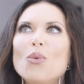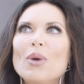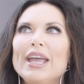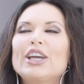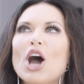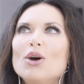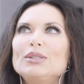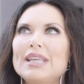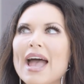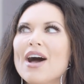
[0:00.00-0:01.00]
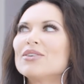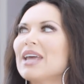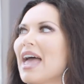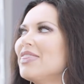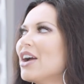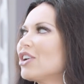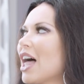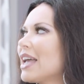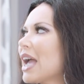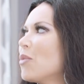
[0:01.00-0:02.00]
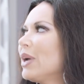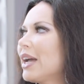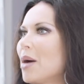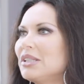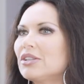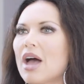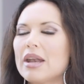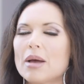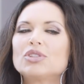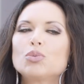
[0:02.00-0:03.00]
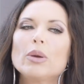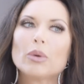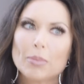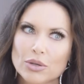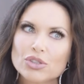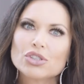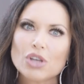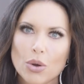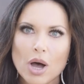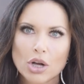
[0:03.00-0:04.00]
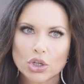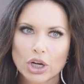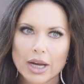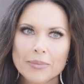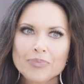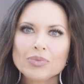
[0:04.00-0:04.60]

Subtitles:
We go down, and they're like, and we come into the, and we were both so hungry,